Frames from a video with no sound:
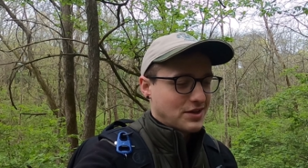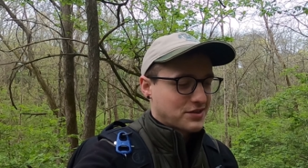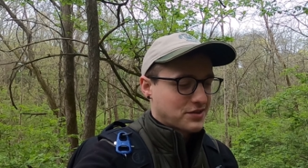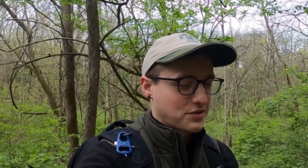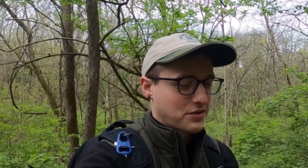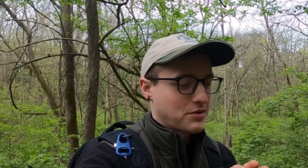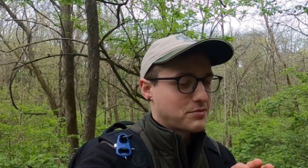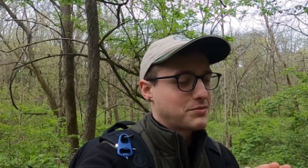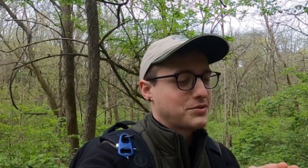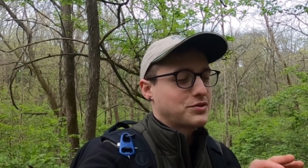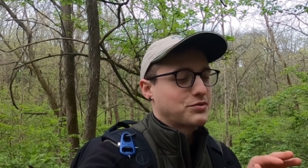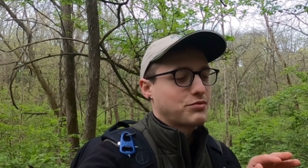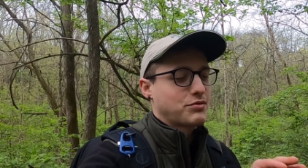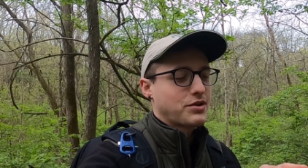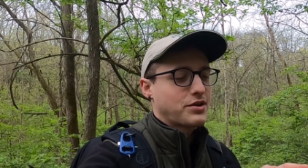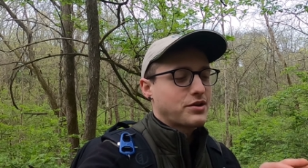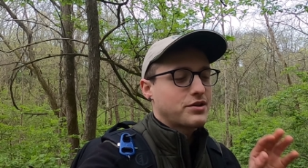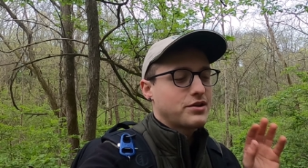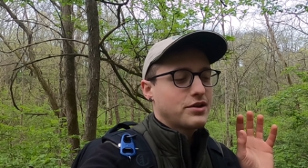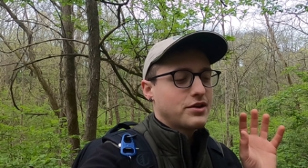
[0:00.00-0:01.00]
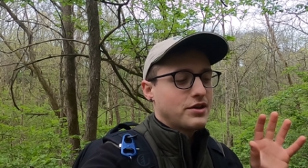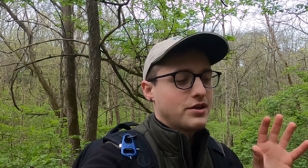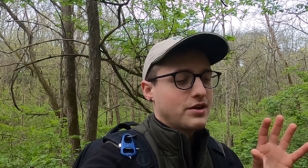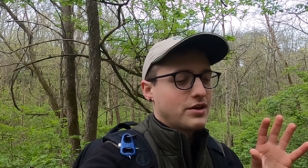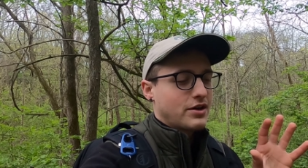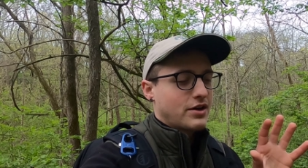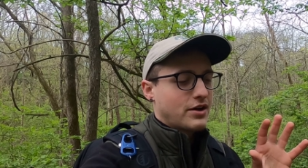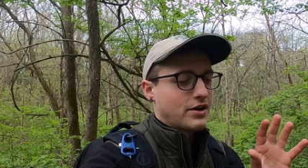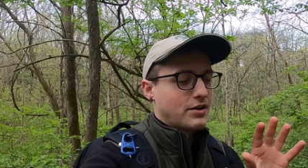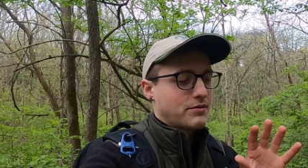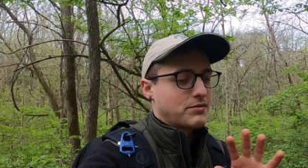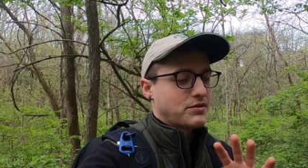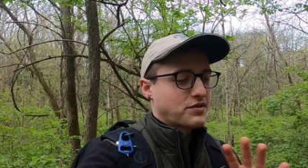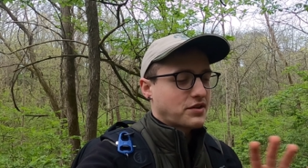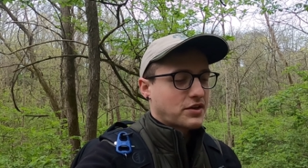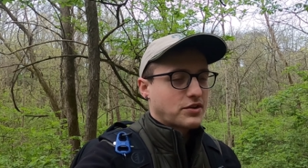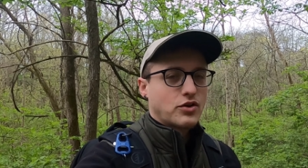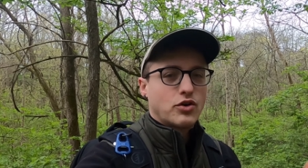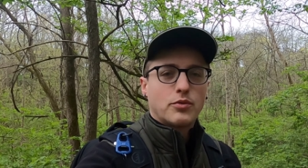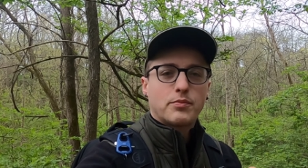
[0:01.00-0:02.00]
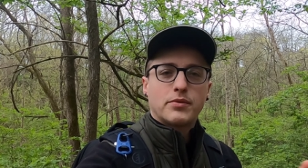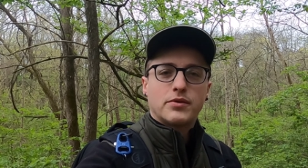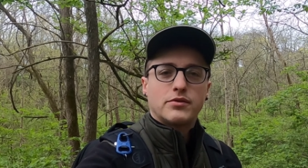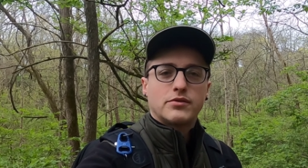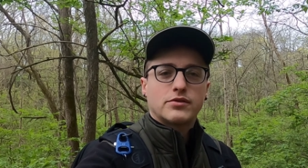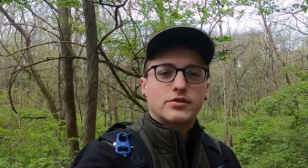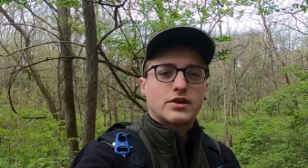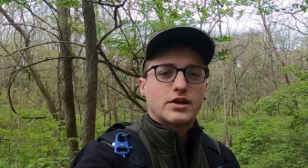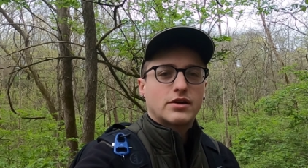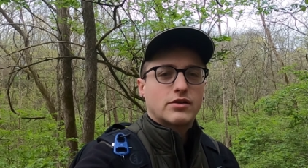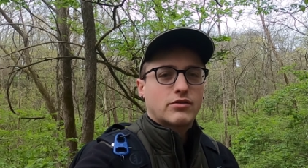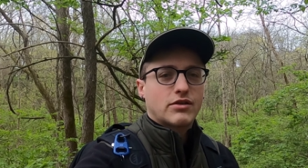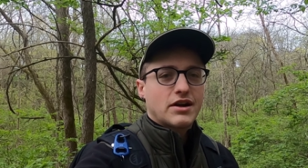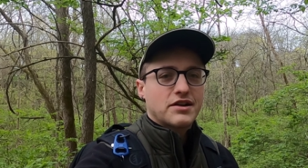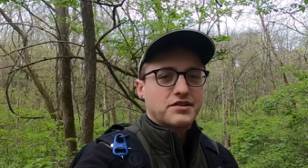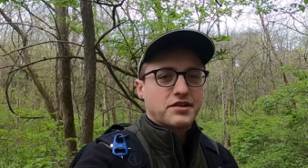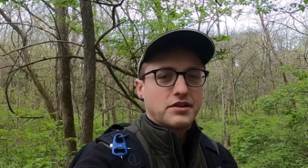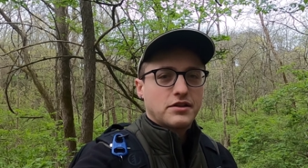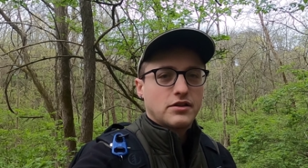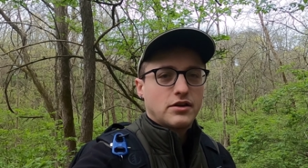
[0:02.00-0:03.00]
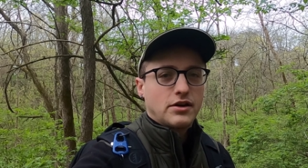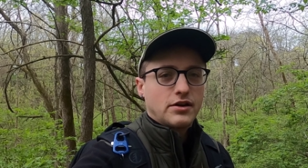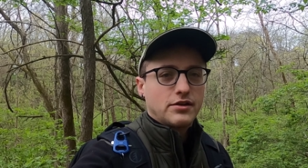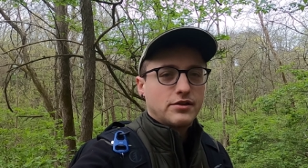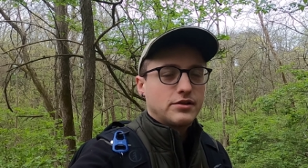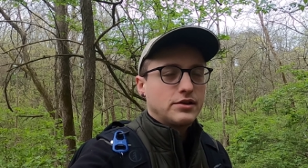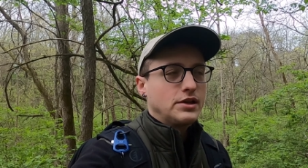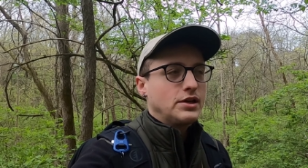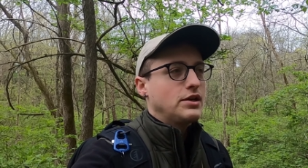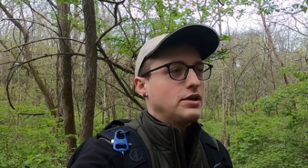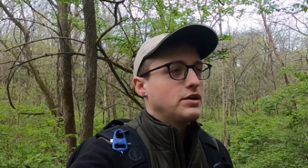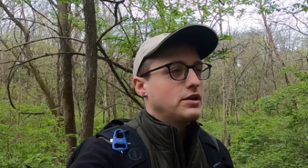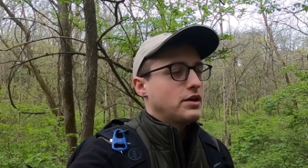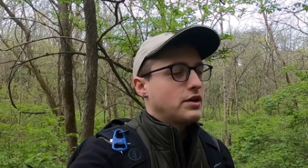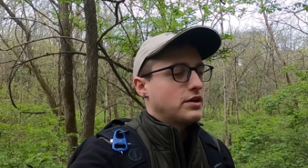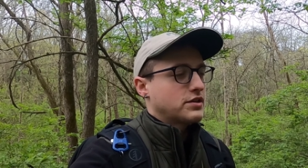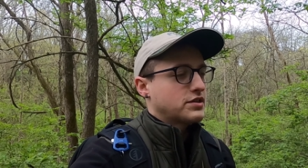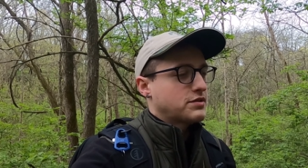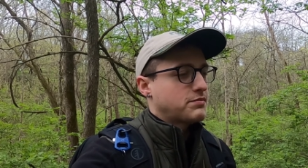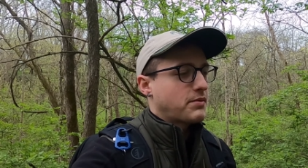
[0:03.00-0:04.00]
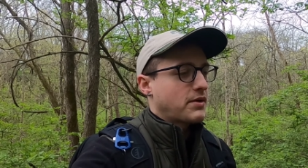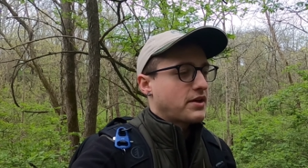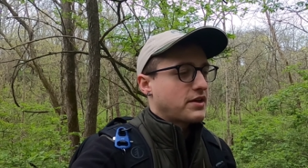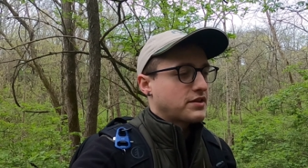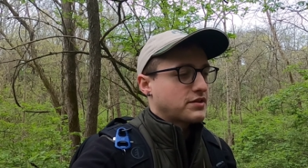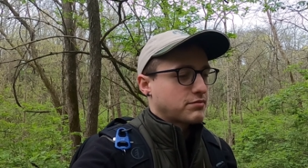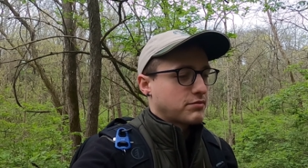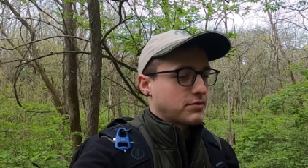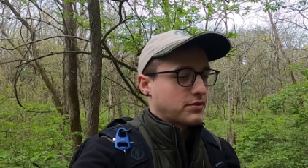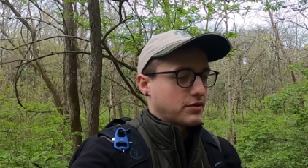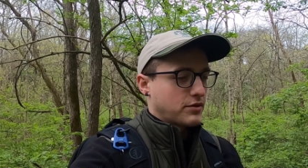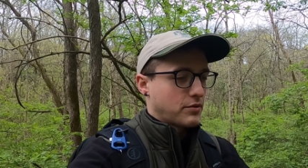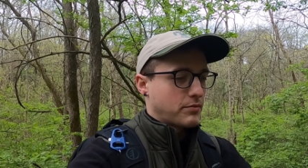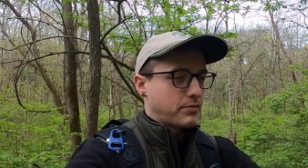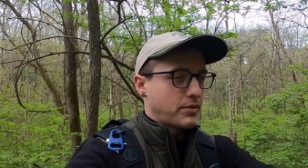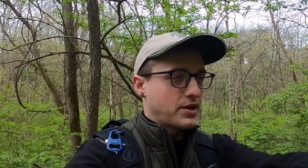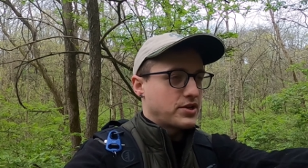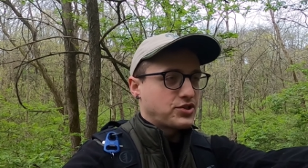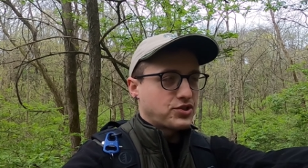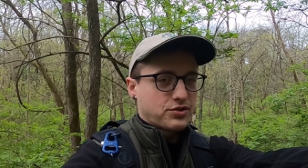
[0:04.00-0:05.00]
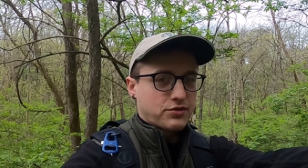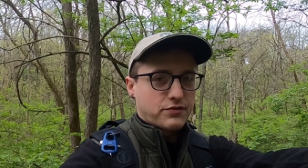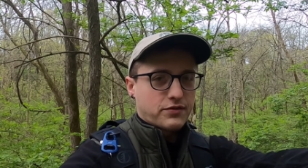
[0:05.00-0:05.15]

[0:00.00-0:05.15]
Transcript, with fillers: nestled in between. Um, it's like an open kind of grassy lawn uh, space with a little bench